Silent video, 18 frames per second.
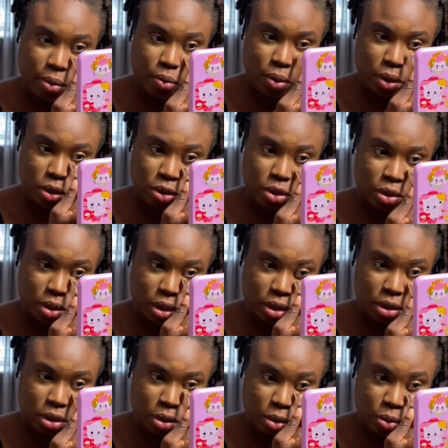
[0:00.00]
once
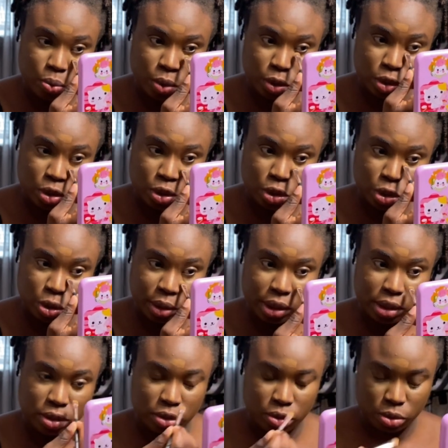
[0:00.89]
you
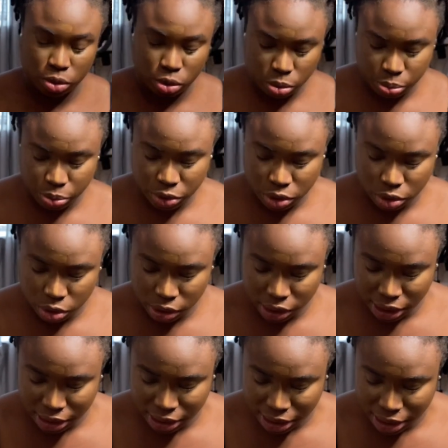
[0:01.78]
join these groups, you
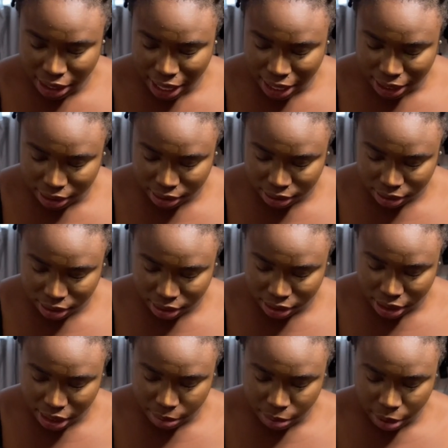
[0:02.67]
can then ask
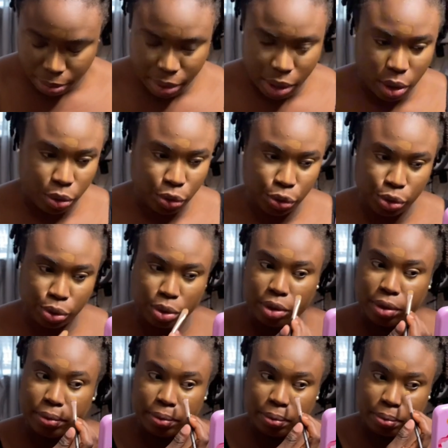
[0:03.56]
them about
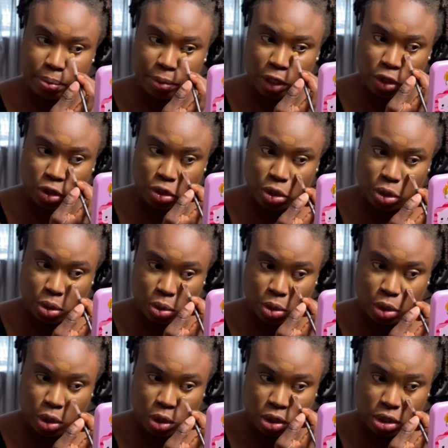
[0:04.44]
your issue
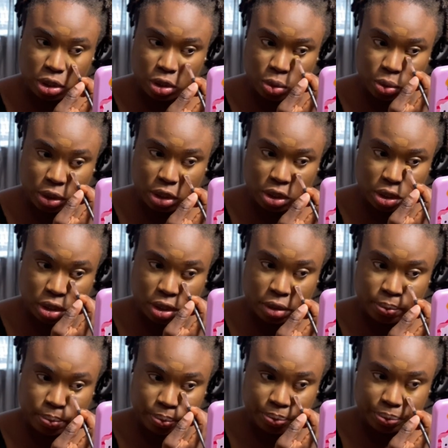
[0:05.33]
or your
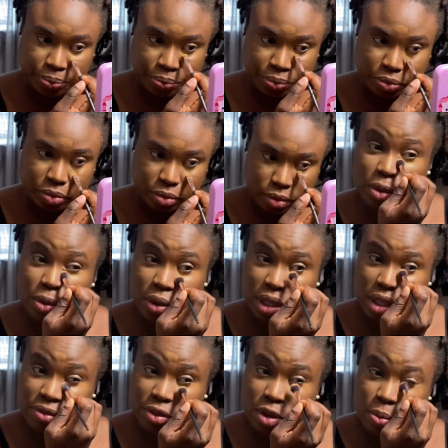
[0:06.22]
situation. Don't
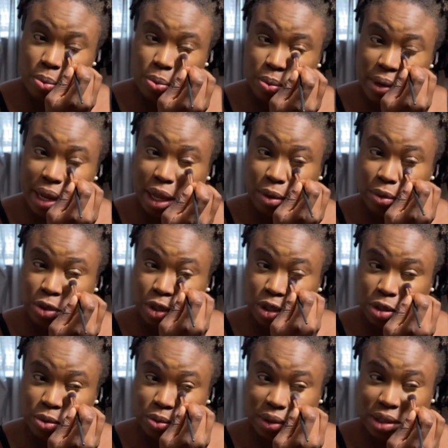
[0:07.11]
give up like
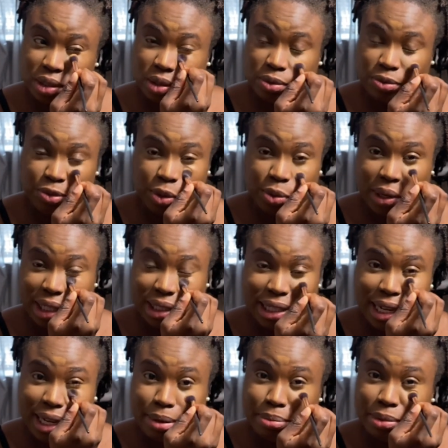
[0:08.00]
just with few
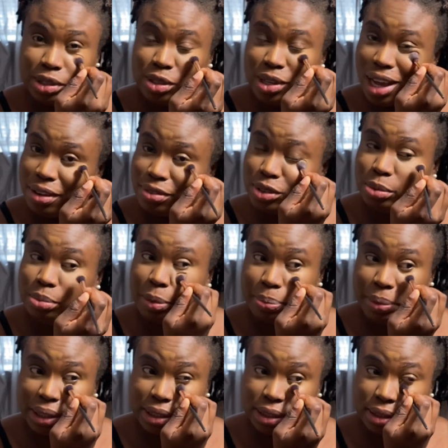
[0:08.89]
attempts. You have to be
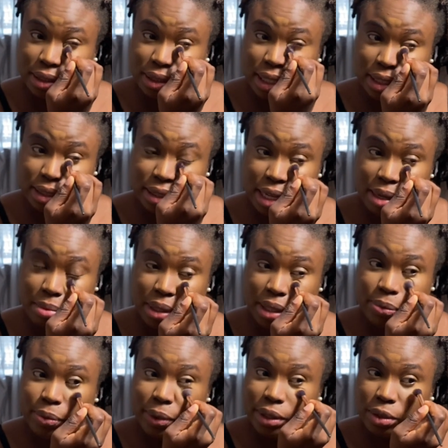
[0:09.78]
persistent. I
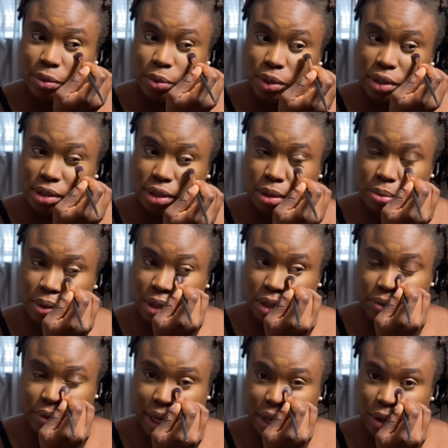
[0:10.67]
mean, when you want
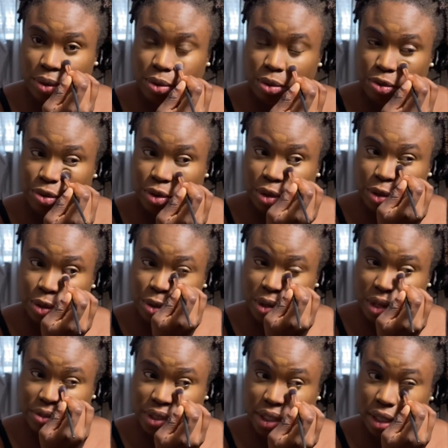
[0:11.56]
something, right, you go
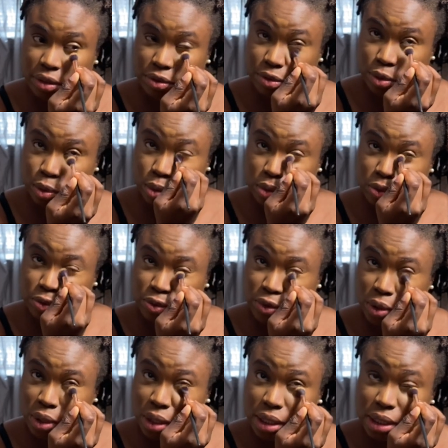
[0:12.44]
after it full
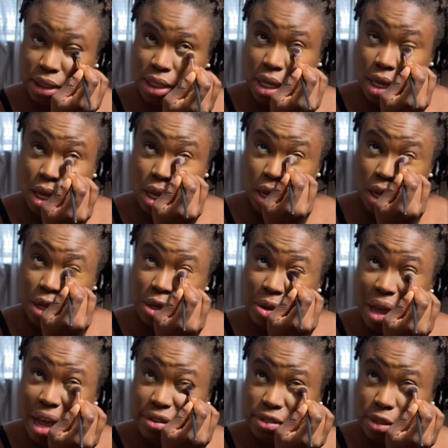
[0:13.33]
force.
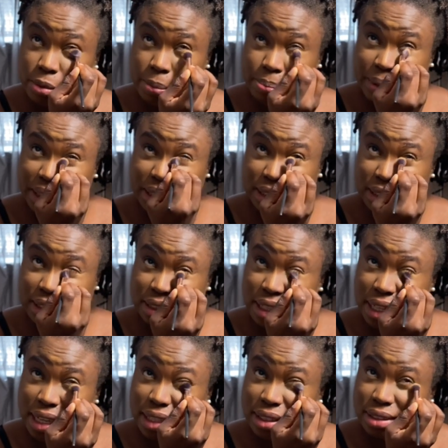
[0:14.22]
You have to be
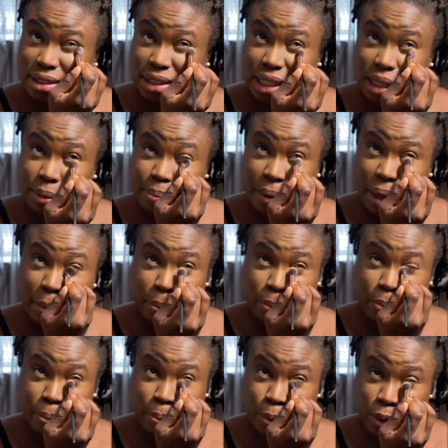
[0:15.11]
persistent. Keep
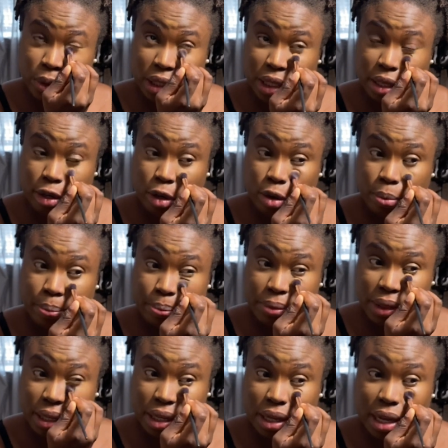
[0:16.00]
putting your
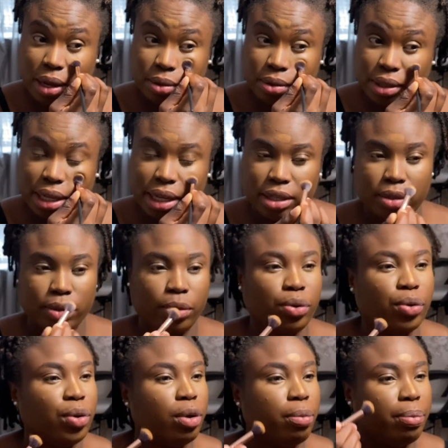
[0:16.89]
thing out there in the
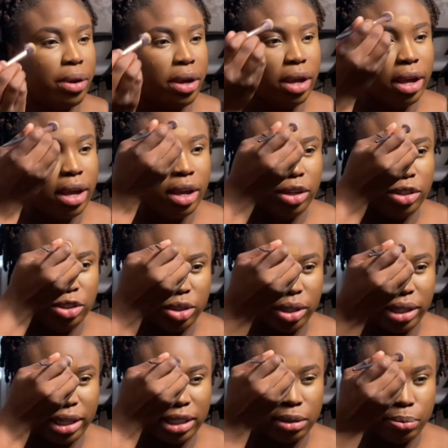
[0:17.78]
group.
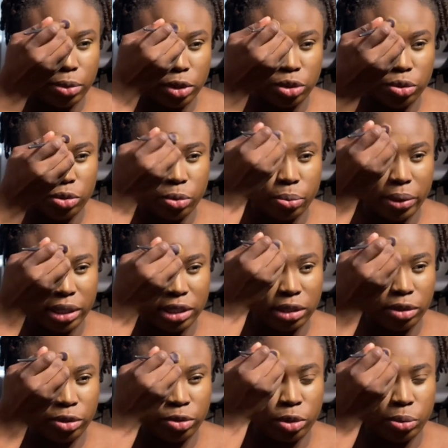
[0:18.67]
Join as much
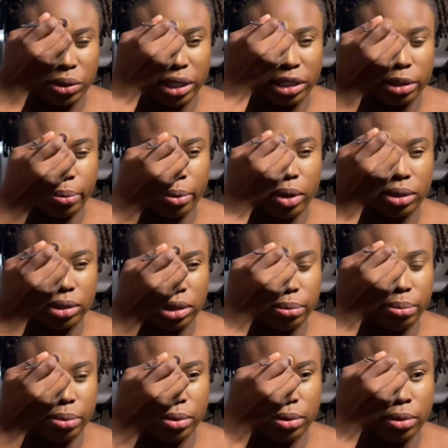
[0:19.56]
groups as
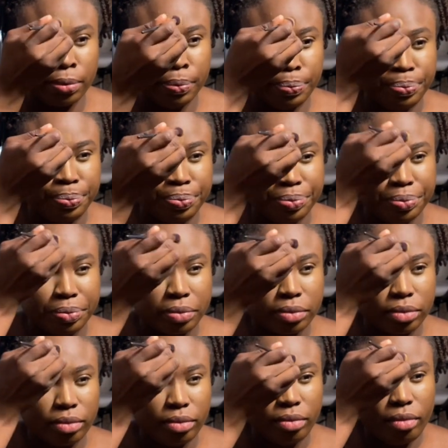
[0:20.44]
possible.
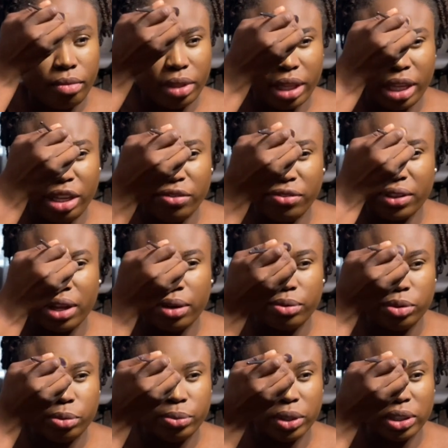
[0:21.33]
If
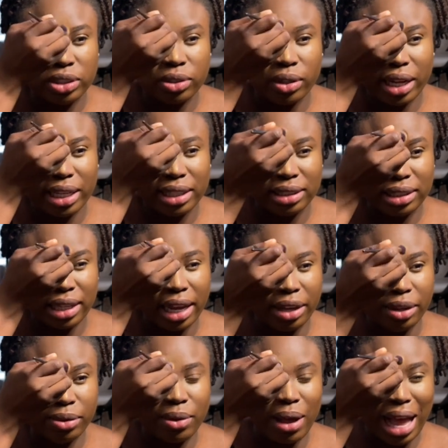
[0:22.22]
that group does not answer
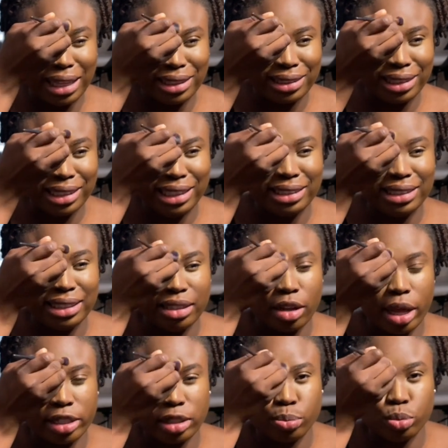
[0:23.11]
you, ask it in
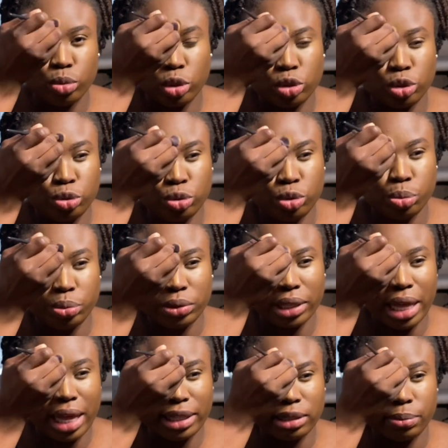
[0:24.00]
as much groups
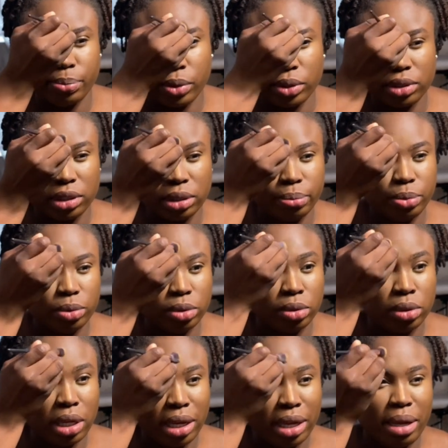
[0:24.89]
as possible.